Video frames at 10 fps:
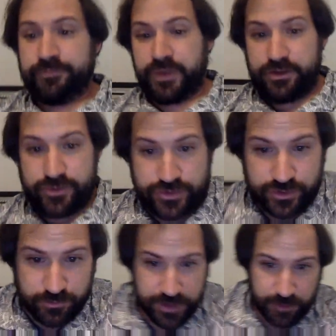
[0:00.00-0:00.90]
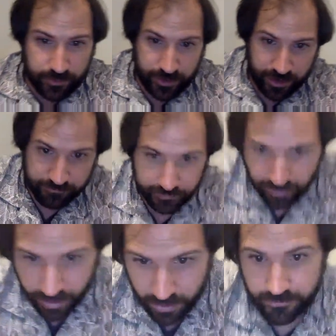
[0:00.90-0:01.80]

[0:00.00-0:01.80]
you should be able to have higher